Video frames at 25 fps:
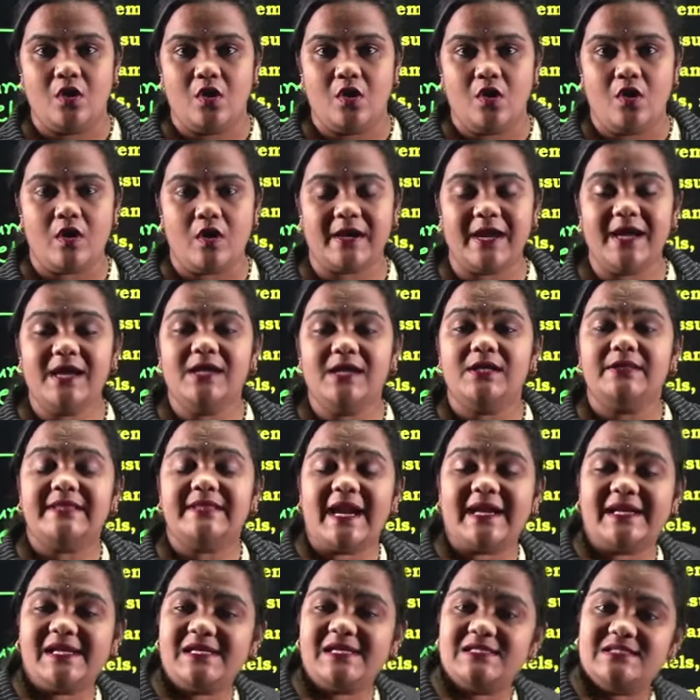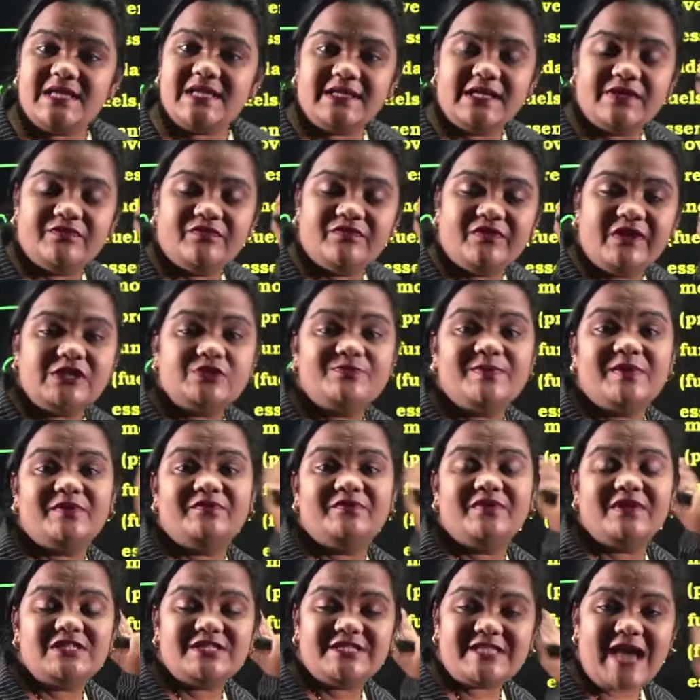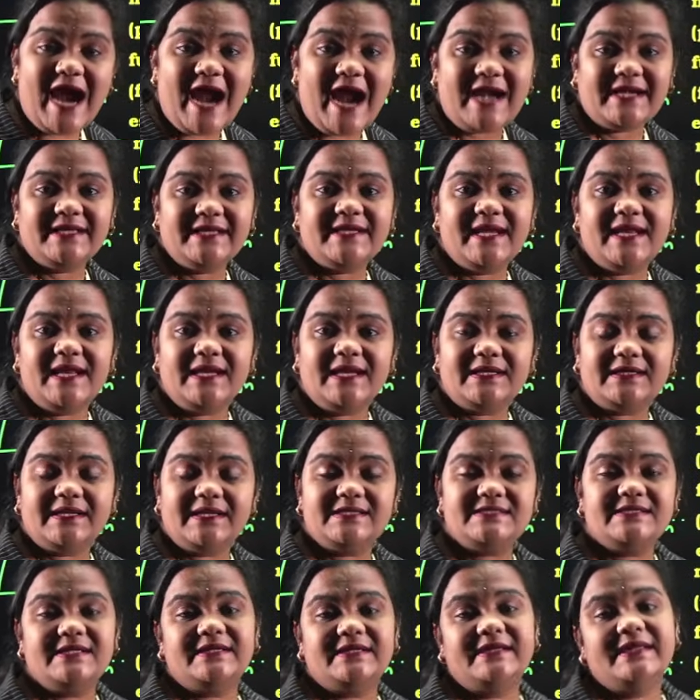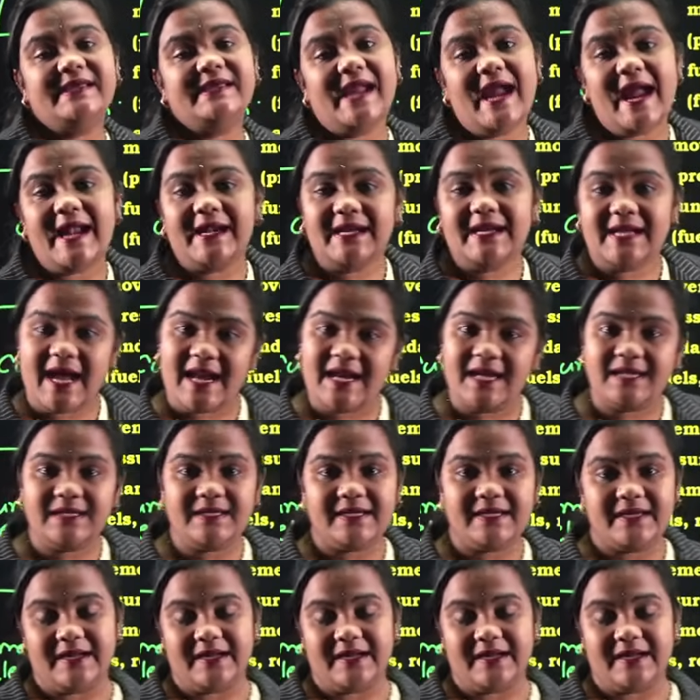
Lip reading: Okay, that is the difference between static electricity and current